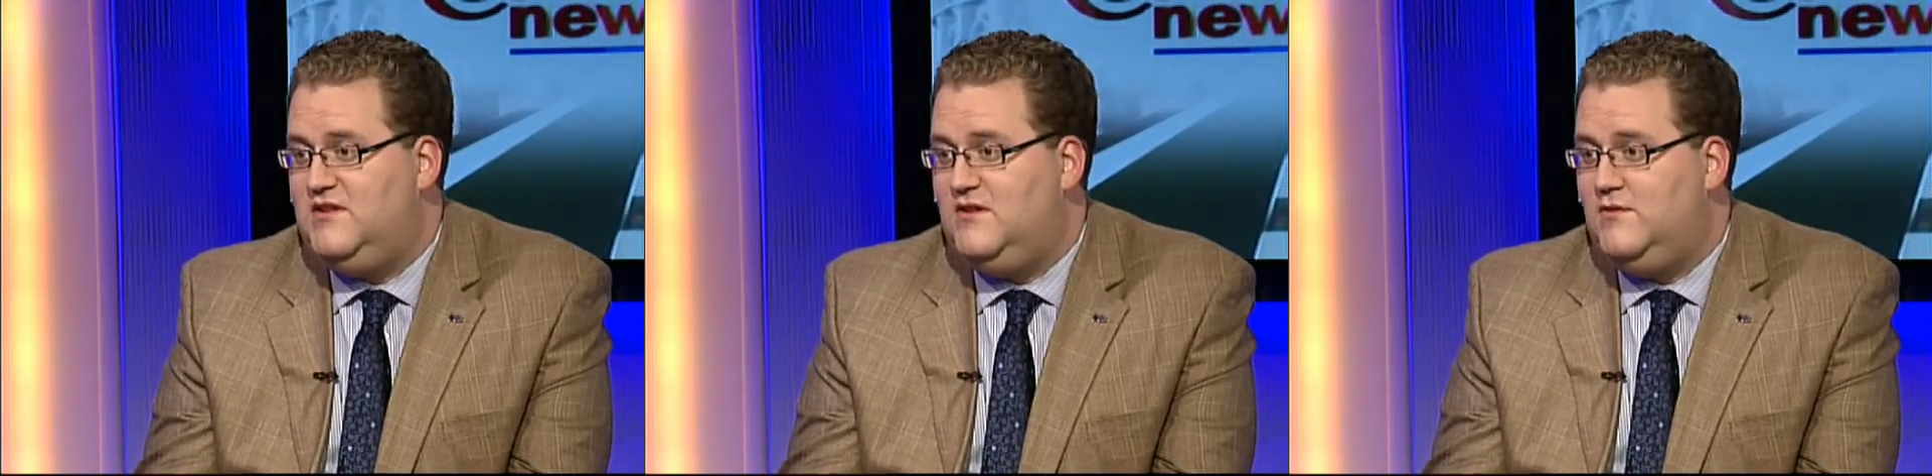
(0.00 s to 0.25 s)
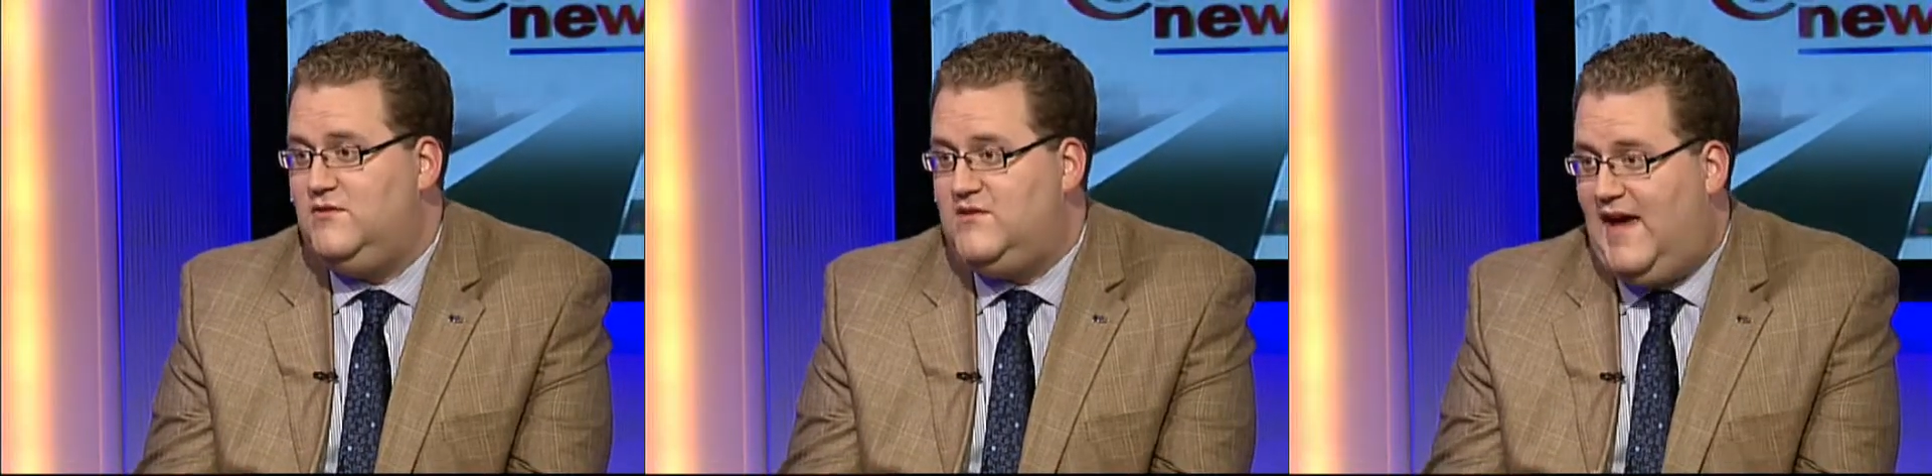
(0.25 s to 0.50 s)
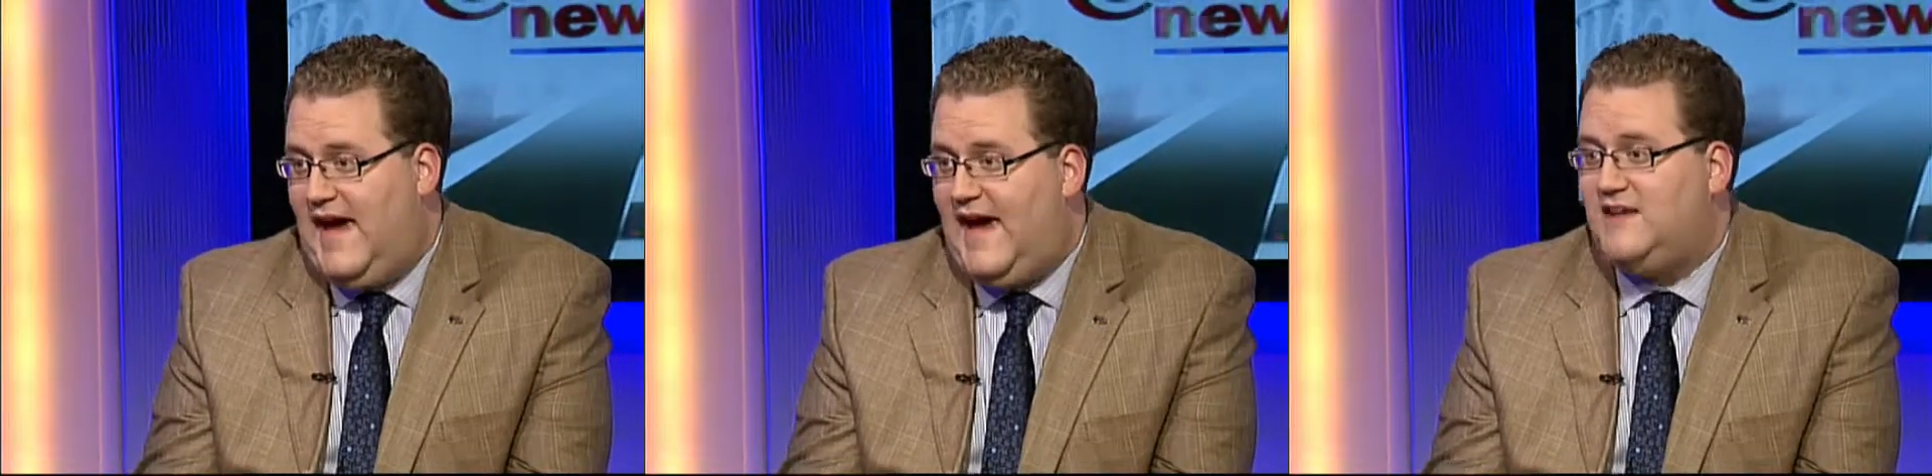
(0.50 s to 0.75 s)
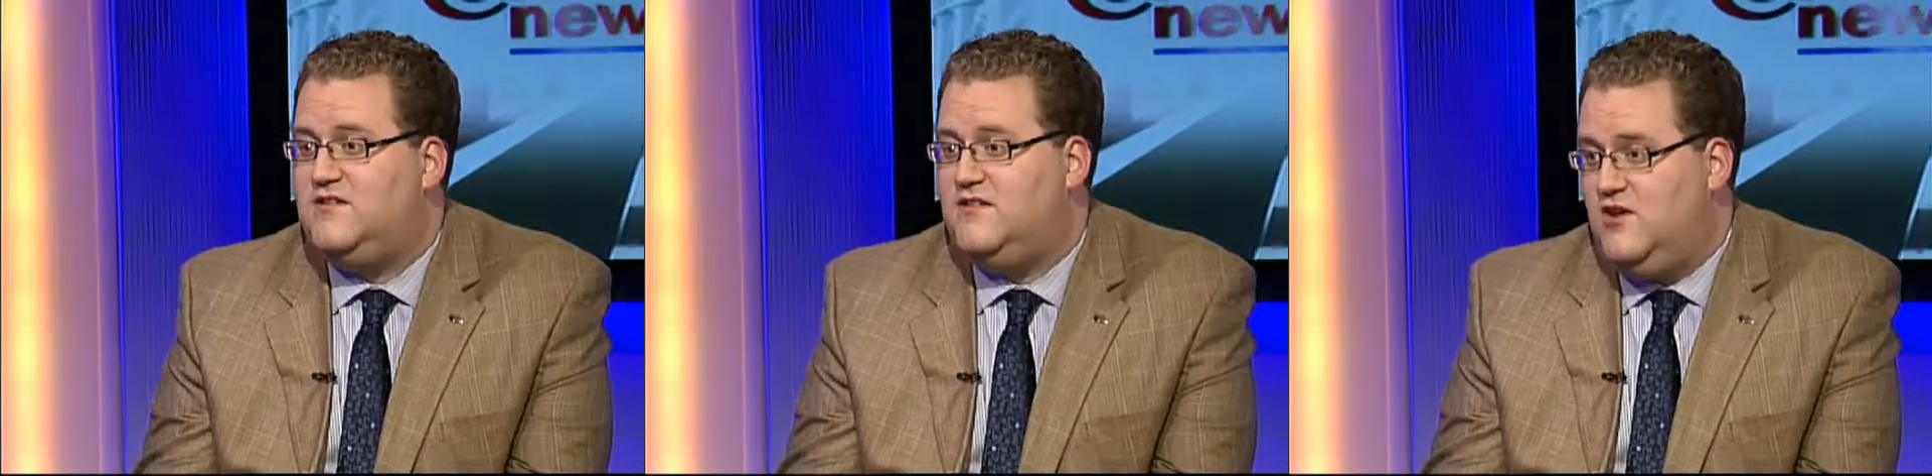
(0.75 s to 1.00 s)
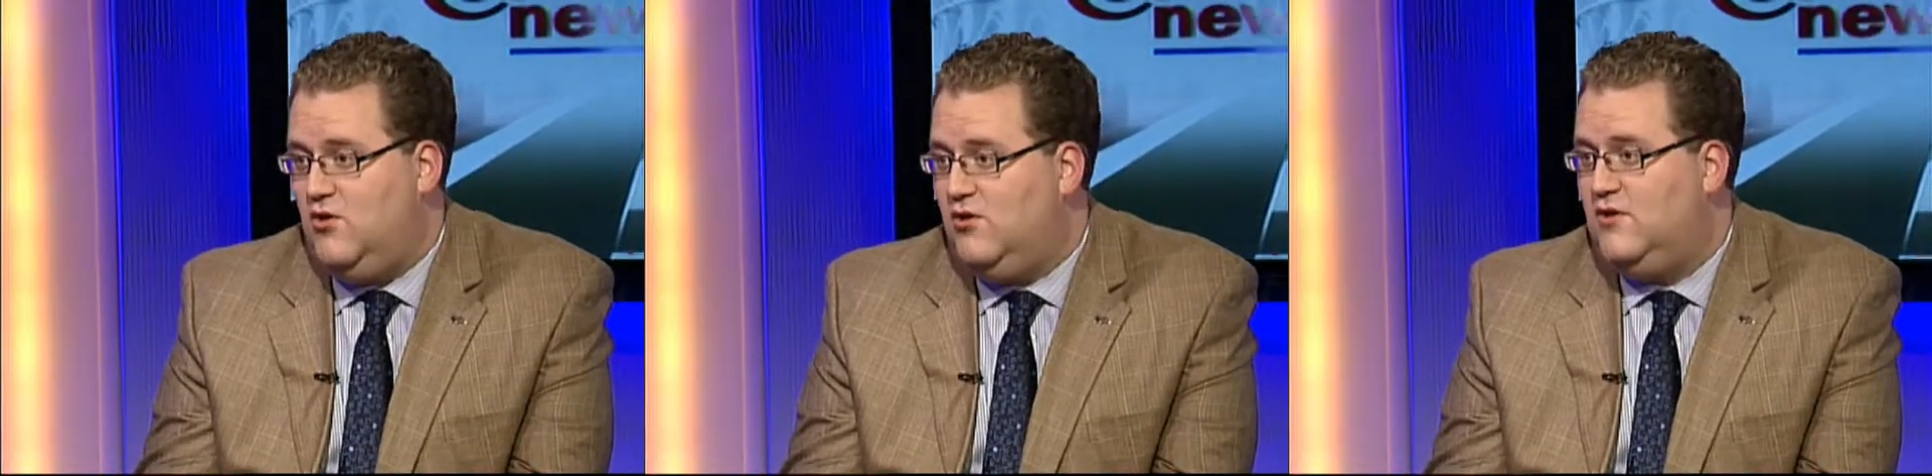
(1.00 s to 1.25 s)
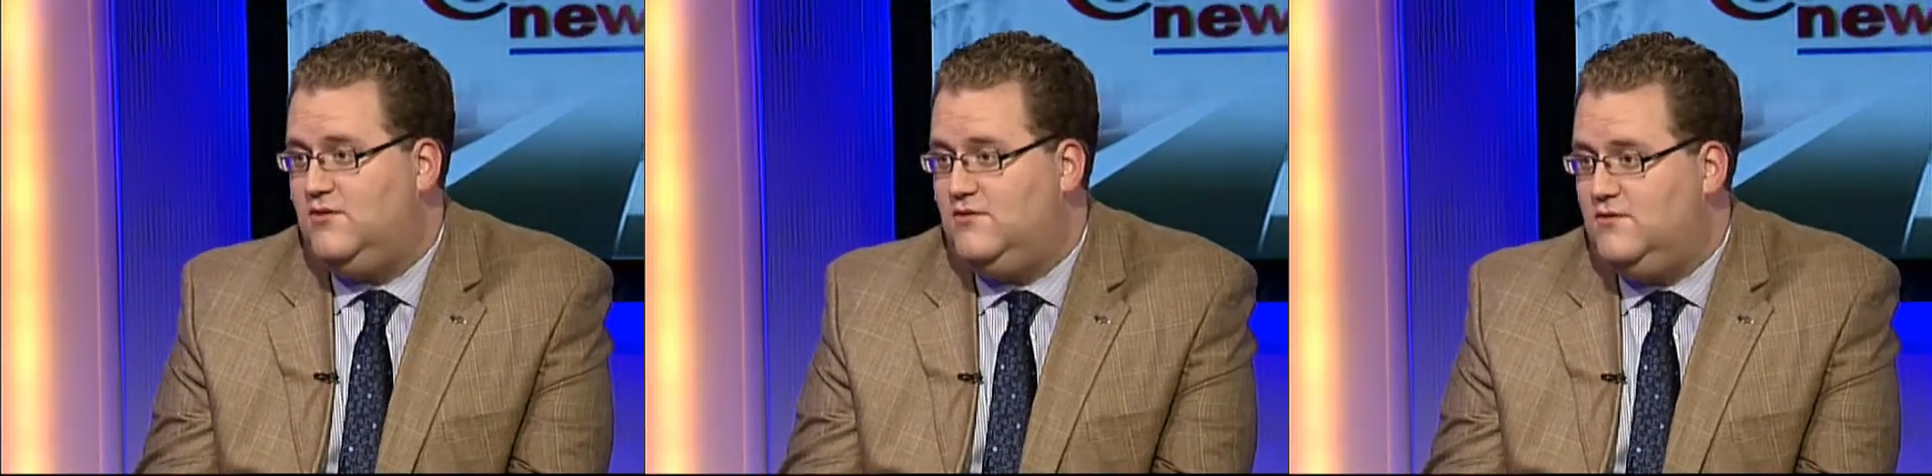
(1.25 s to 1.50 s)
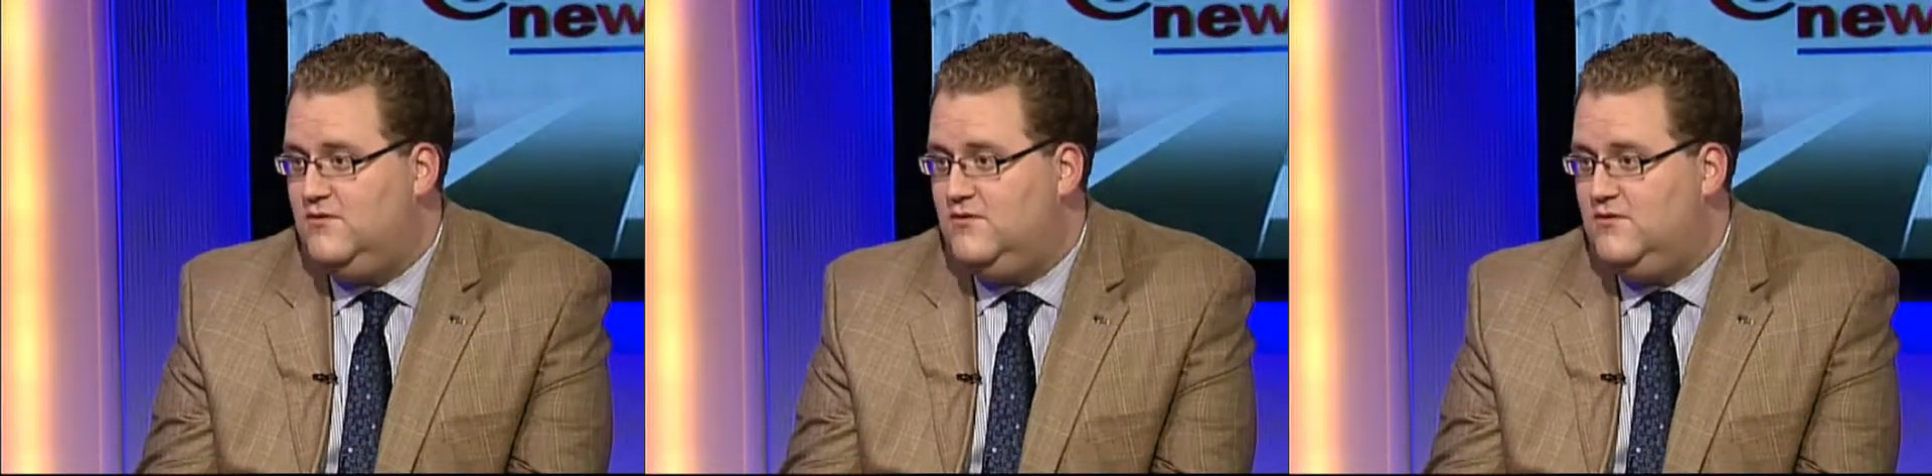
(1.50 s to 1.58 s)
to ask your